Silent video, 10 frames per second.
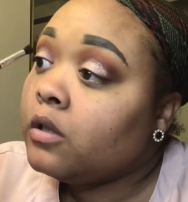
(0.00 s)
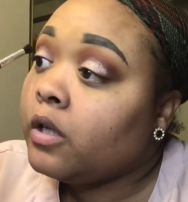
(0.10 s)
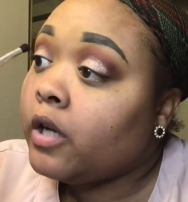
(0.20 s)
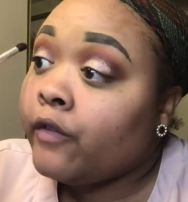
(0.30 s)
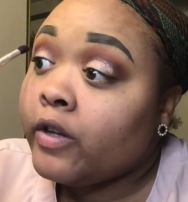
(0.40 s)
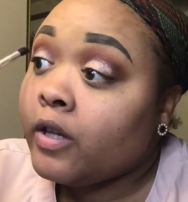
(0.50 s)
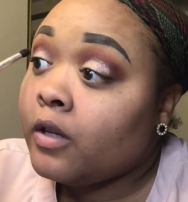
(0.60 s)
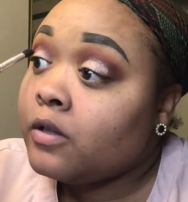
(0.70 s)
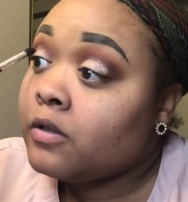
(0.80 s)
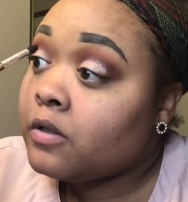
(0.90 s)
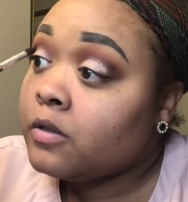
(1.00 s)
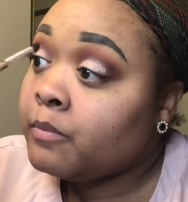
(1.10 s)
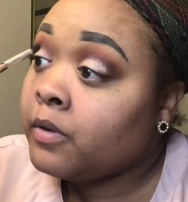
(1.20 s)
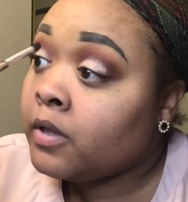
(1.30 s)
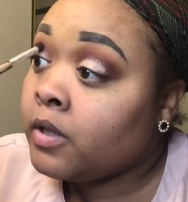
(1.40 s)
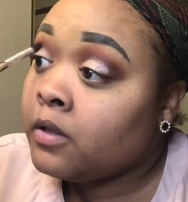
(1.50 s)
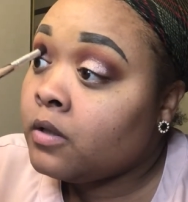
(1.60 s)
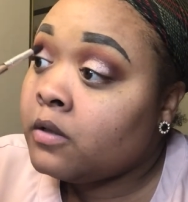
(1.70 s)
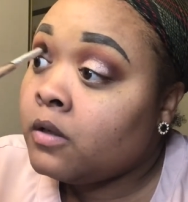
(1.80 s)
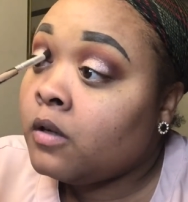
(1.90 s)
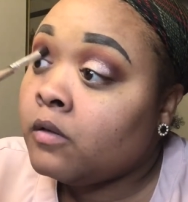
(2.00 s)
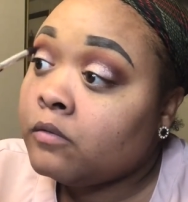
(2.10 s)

and everything is just blended, you know.